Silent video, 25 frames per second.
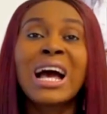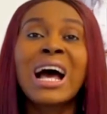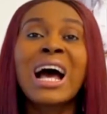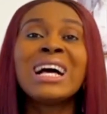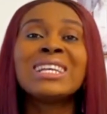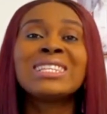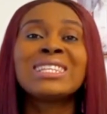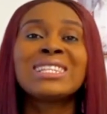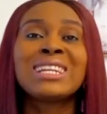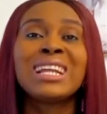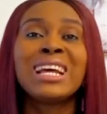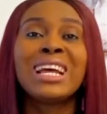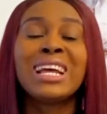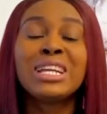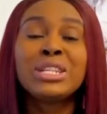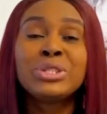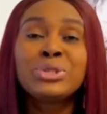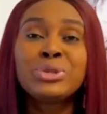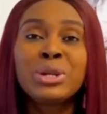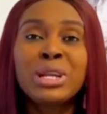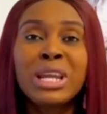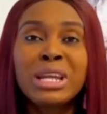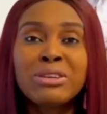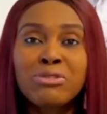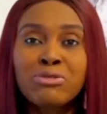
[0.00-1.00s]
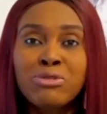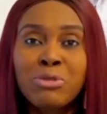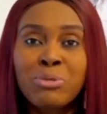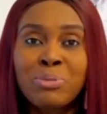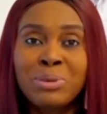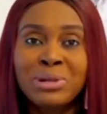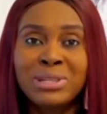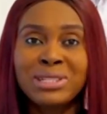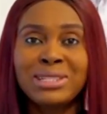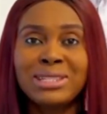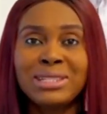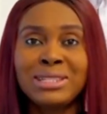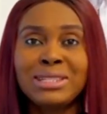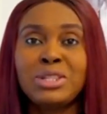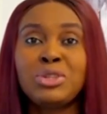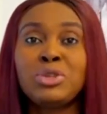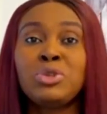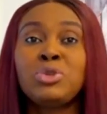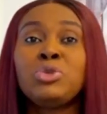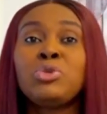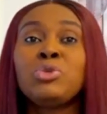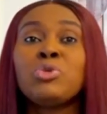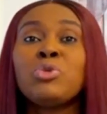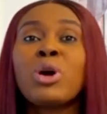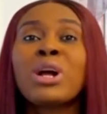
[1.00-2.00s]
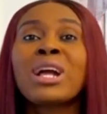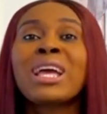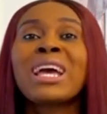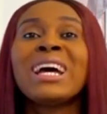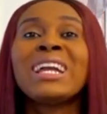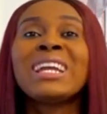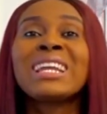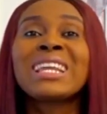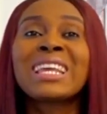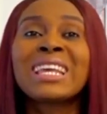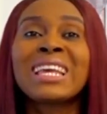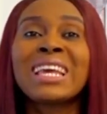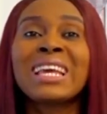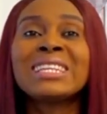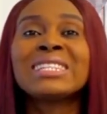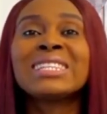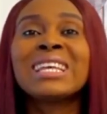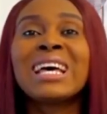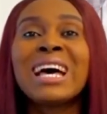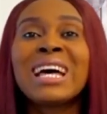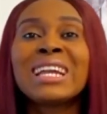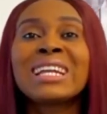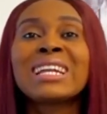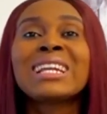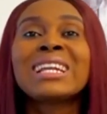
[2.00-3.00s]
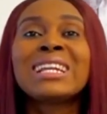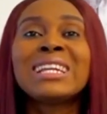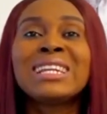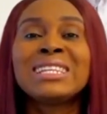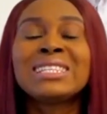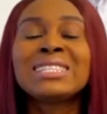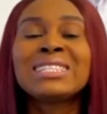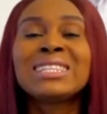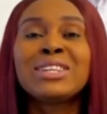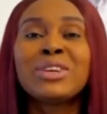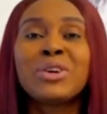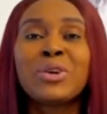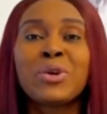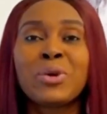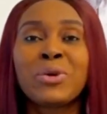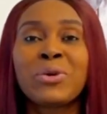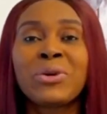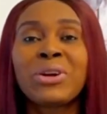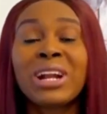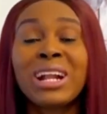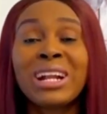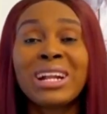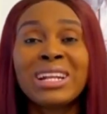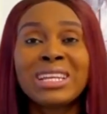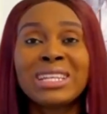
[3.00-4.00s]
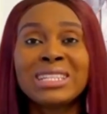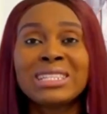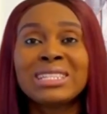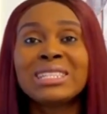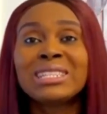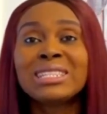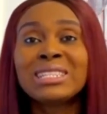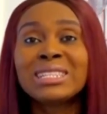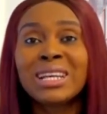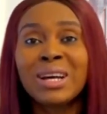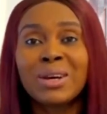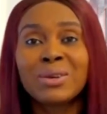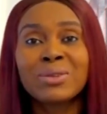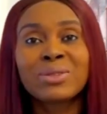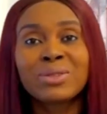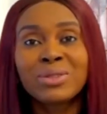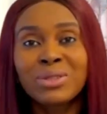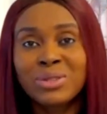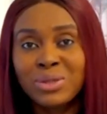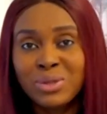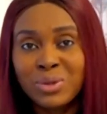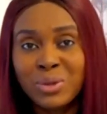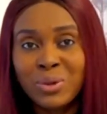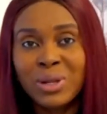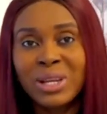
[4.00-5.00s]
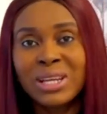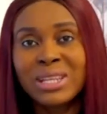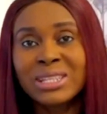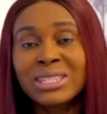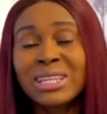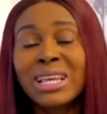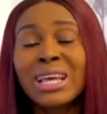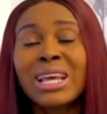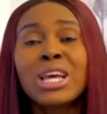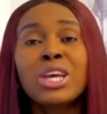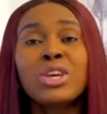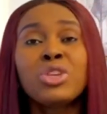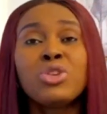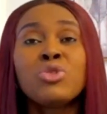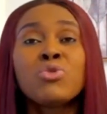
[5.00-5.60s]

As an entry level person, you can get at least $118,000.